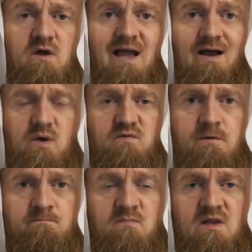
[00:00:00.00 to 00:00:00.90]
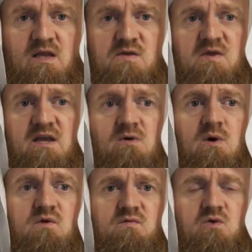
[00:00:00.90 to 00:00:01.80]
However, if any
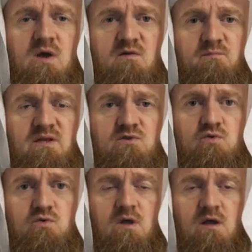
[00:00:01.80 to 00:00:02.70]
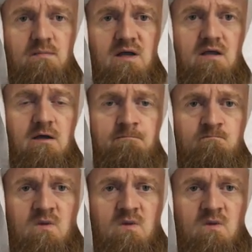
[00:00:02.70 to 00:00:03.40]
one of you have been to Mecca